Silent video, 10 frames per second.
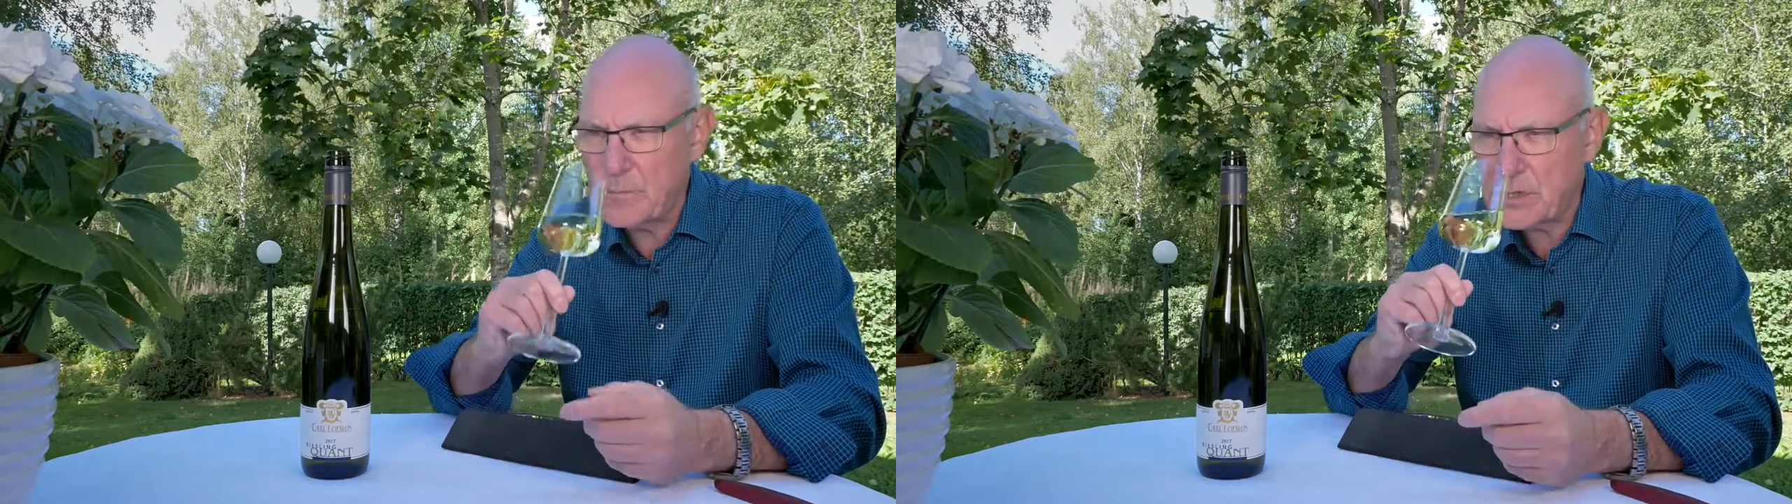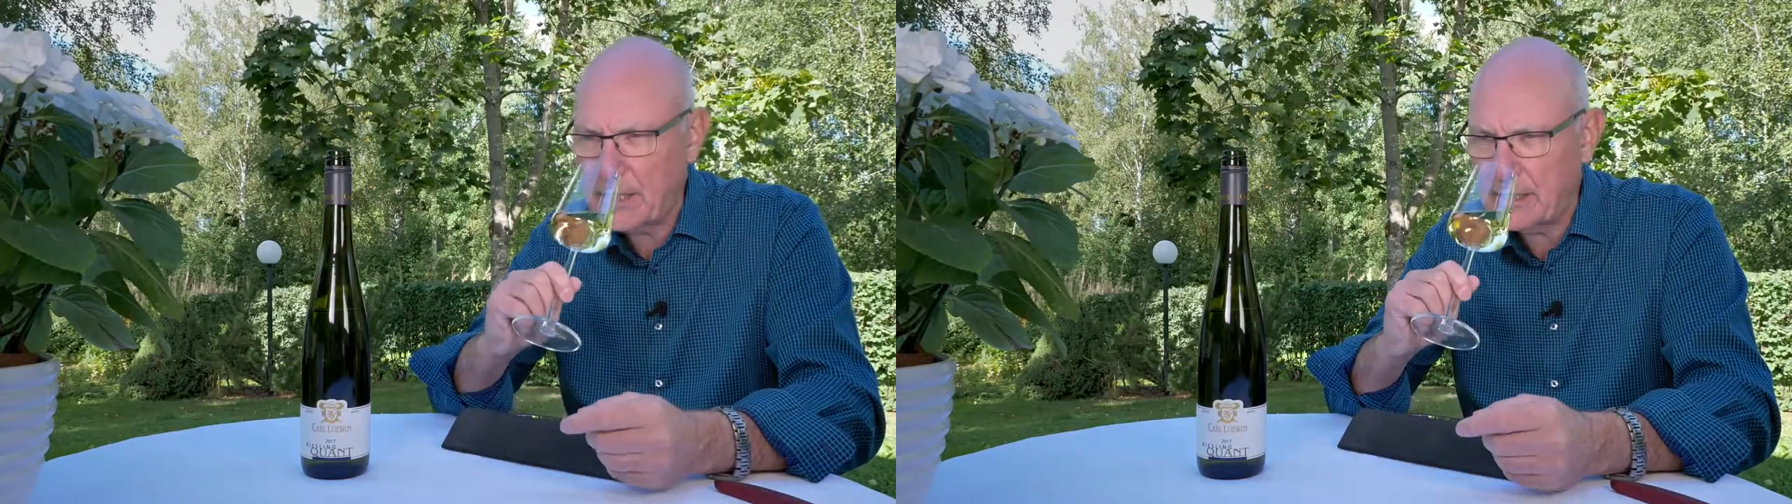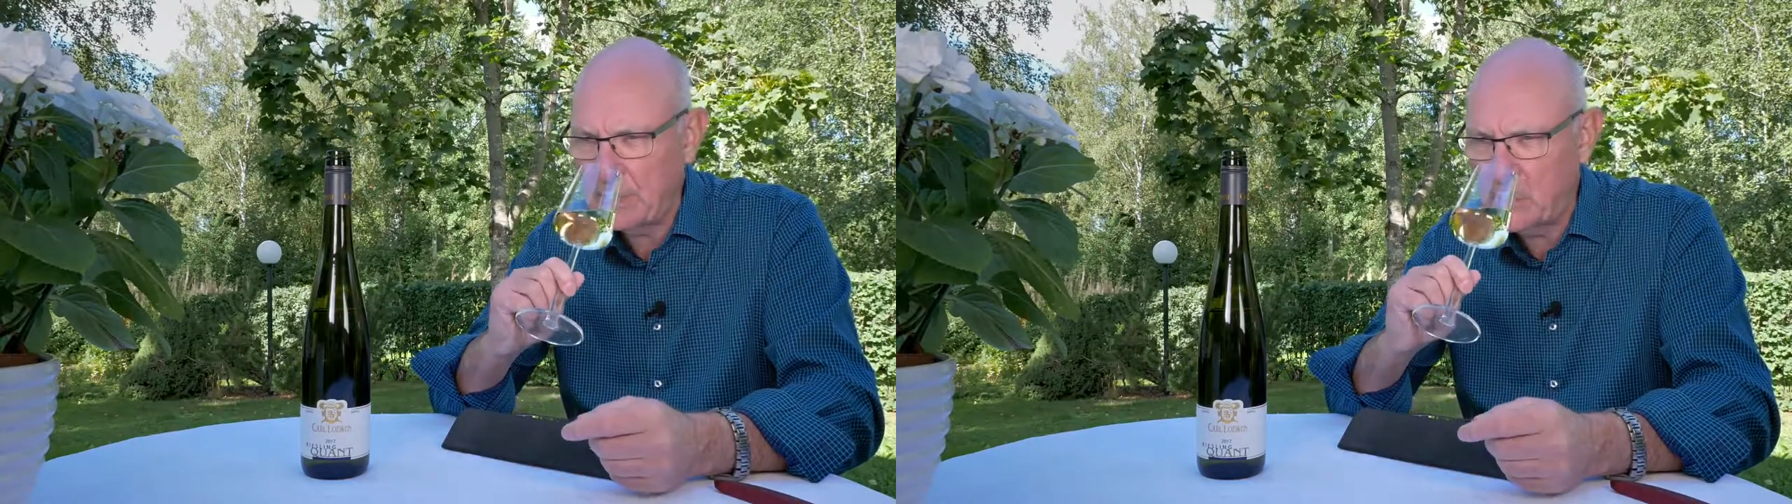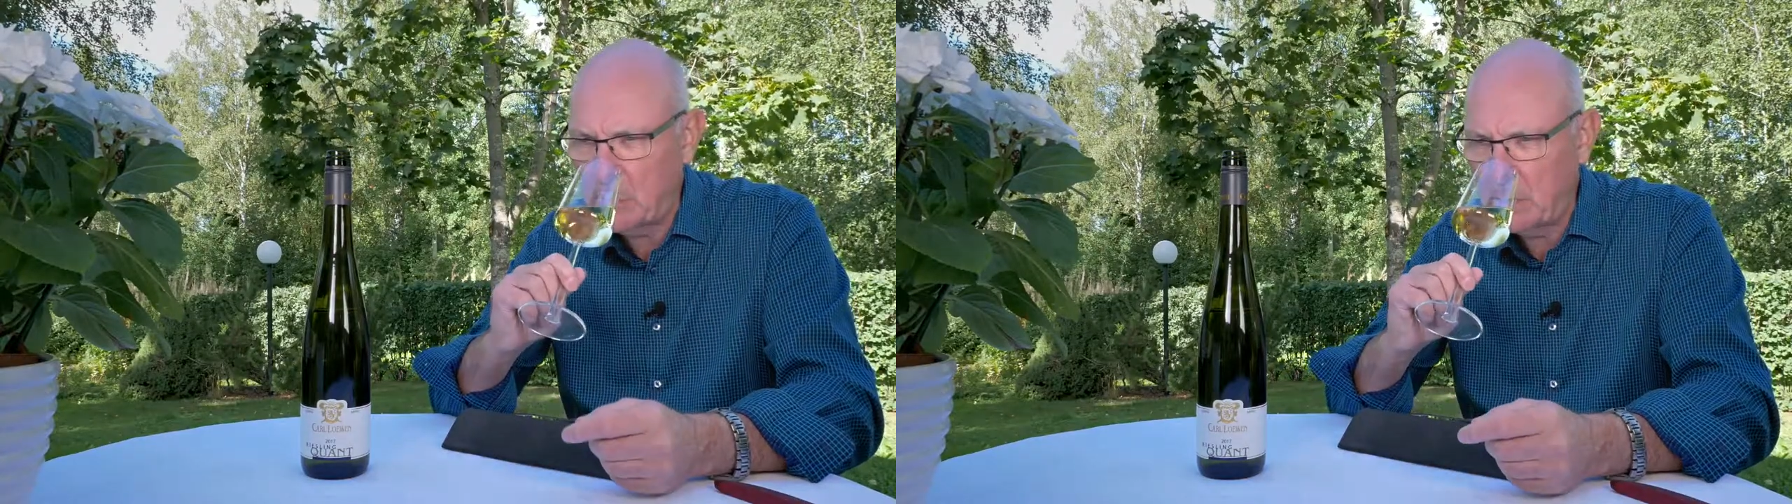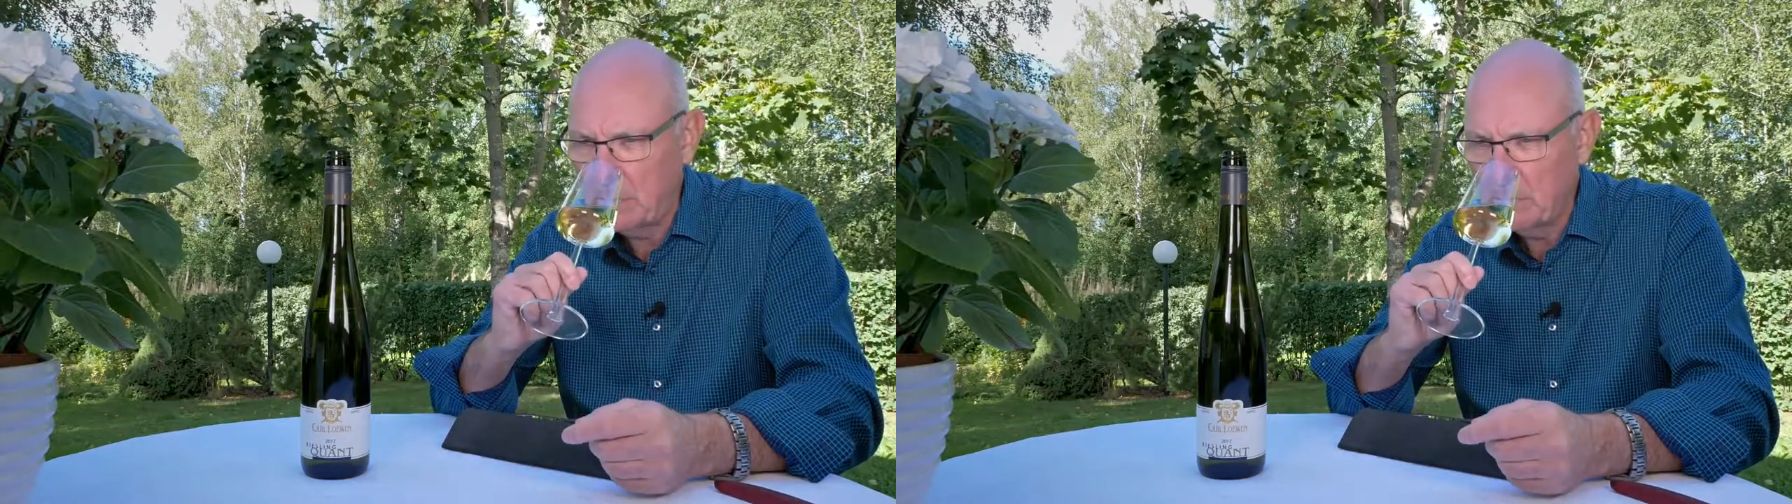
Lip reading: slightly more